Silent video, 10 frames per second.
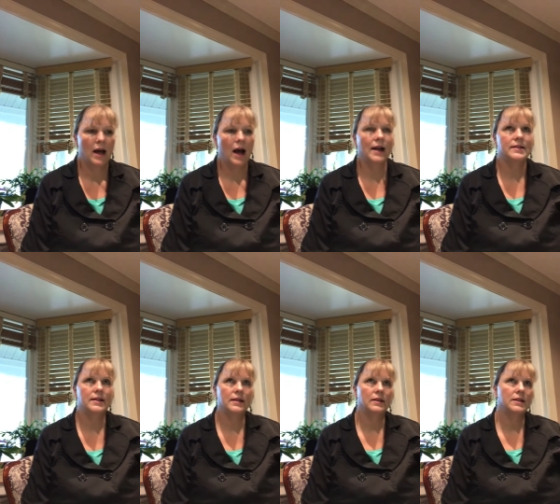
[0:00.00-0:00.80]

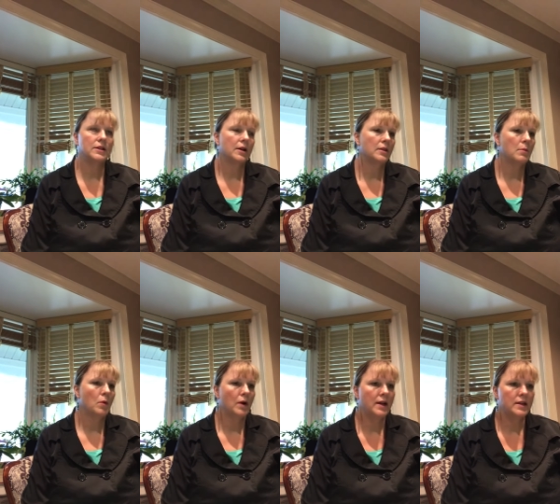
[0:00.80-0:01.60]
ideally during the
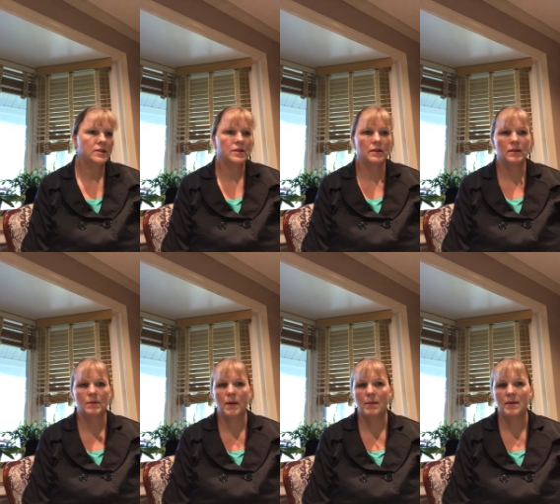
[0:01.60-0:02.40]
morning, so that the
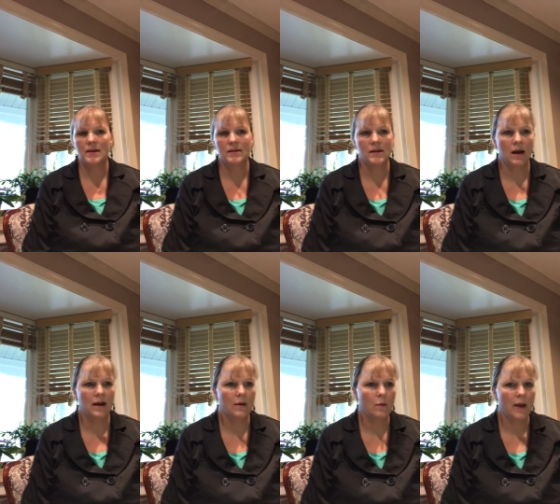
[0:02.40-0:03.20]
baby is
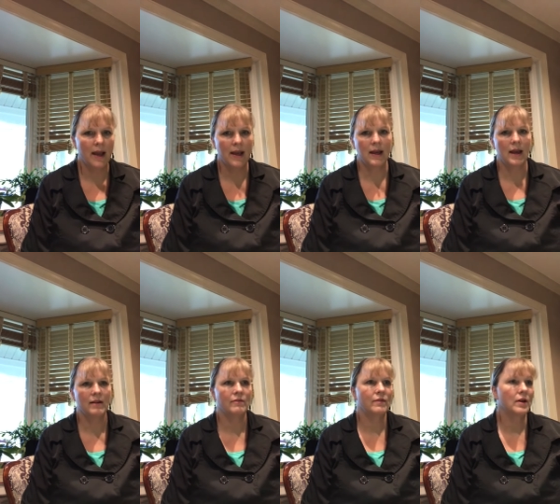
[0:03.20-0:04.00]
not awake
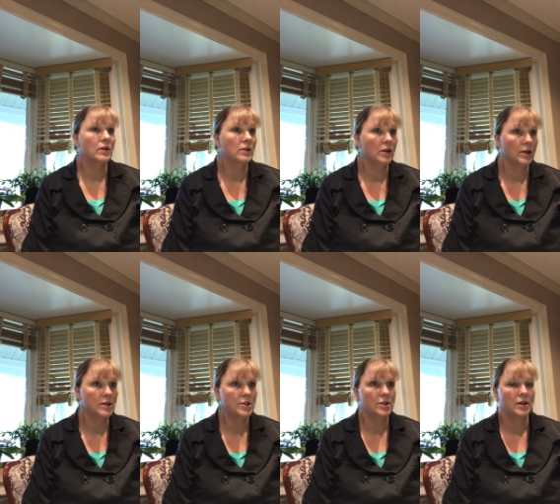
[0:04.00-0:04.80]
and
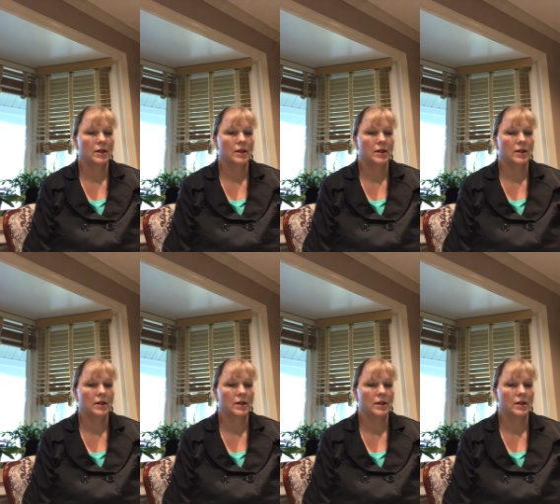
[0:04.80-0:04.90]
alert